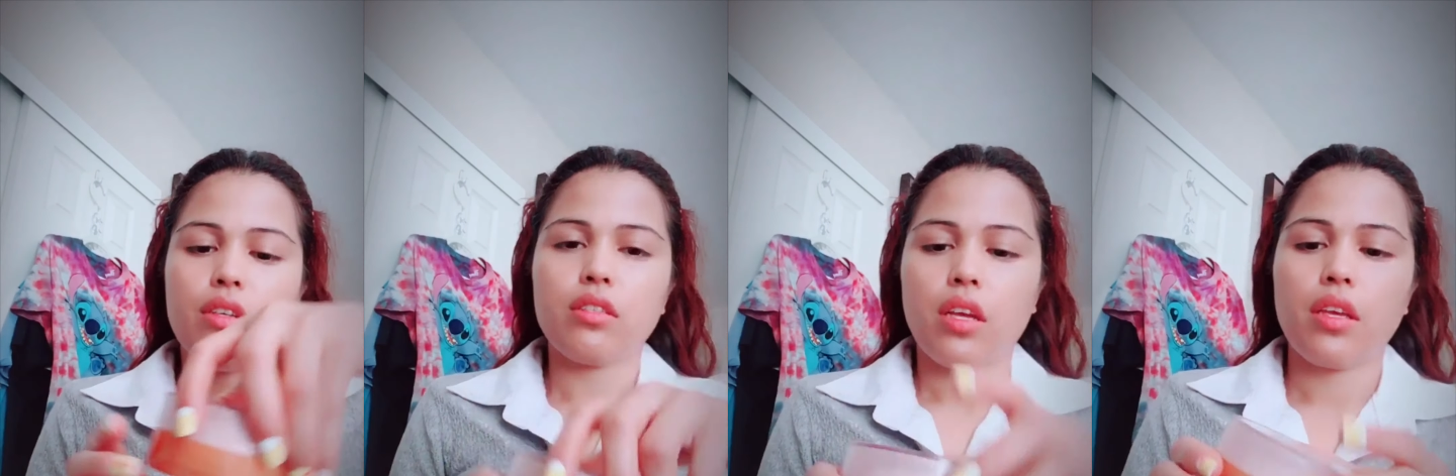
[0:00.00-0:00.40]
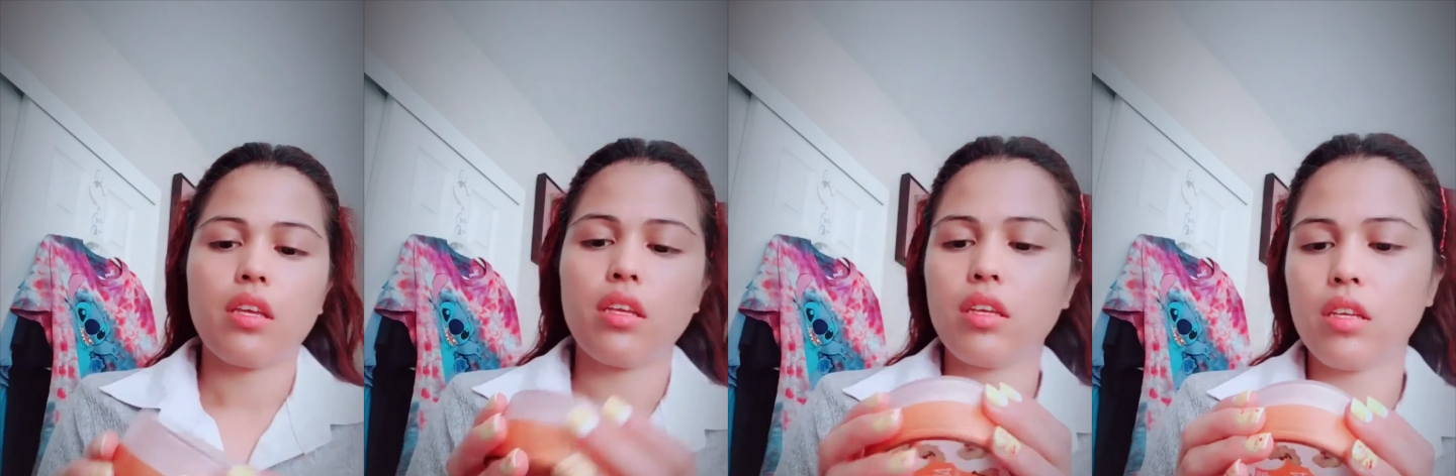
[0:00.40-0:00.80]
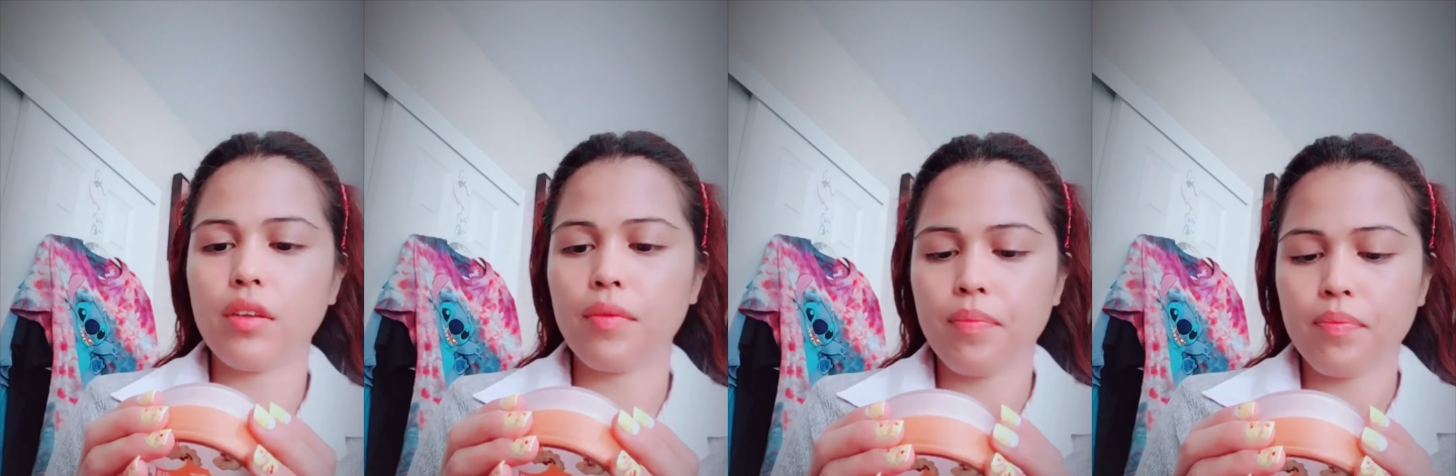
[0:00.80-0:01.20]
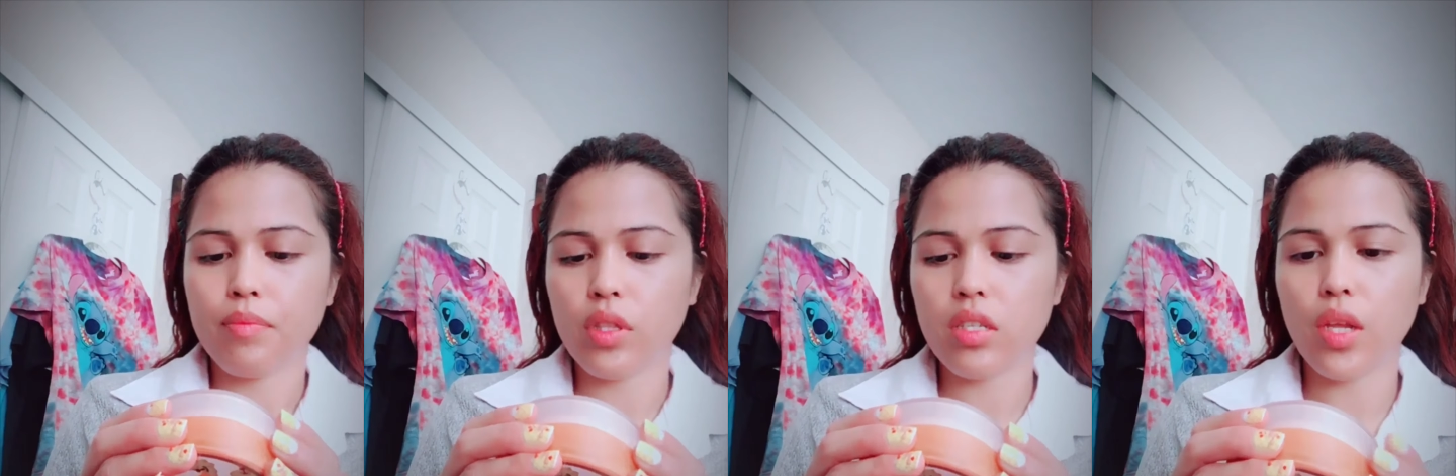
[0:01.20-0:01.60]
I put the Translucent Extra
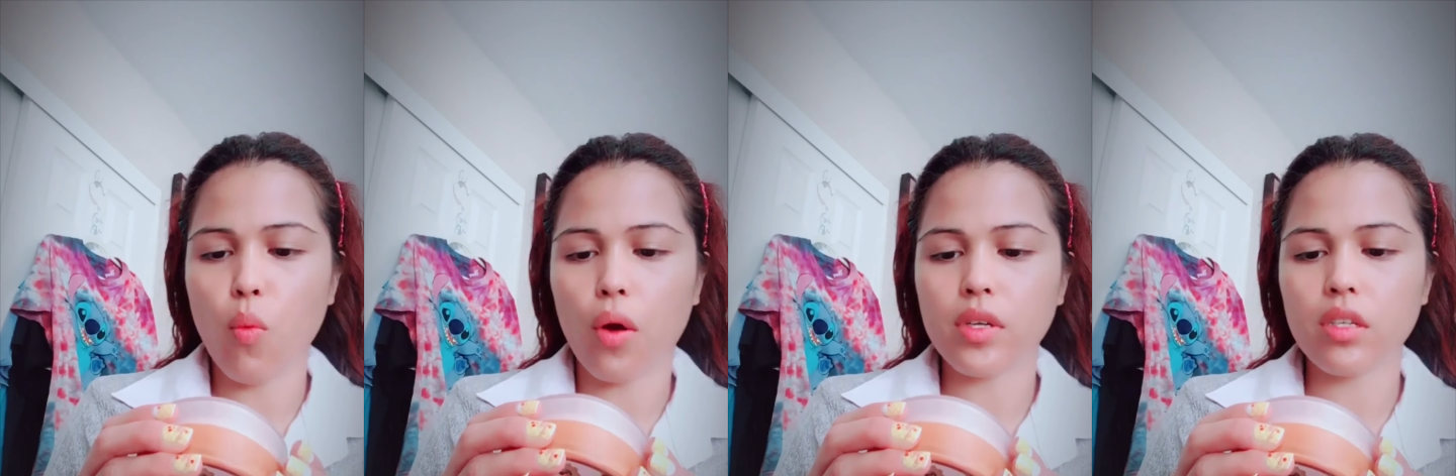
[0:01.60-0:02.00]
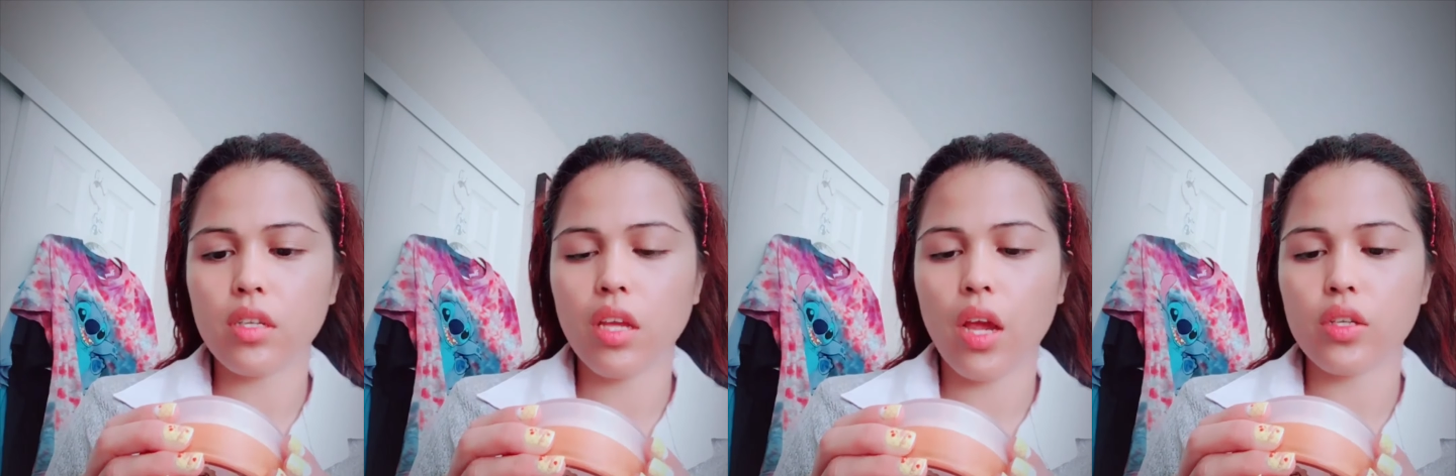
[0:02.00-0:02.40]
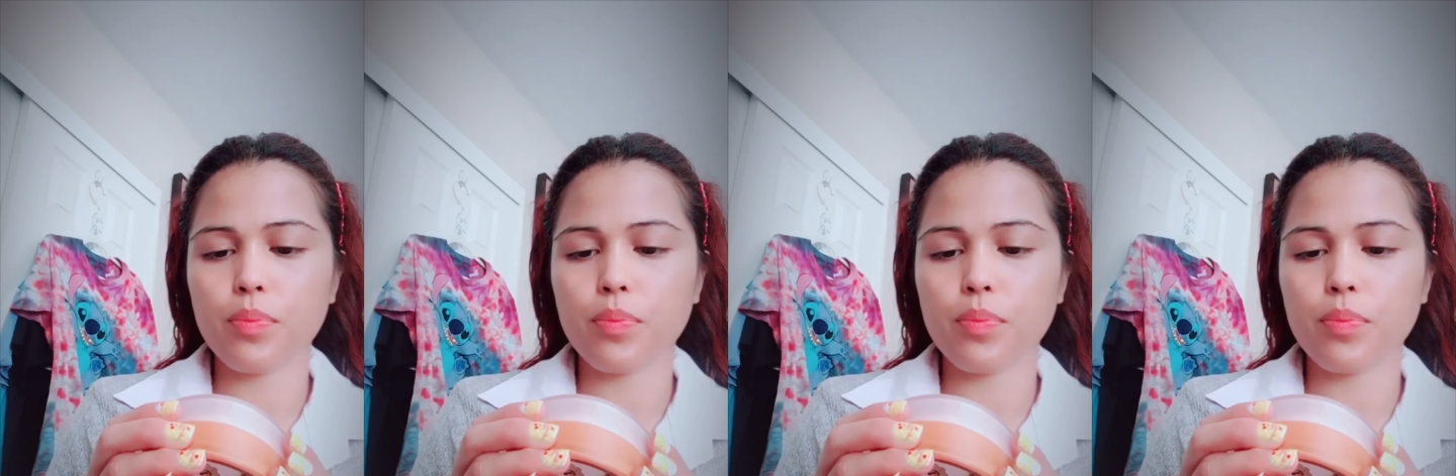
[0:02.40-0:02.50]
Coverage 70 shade.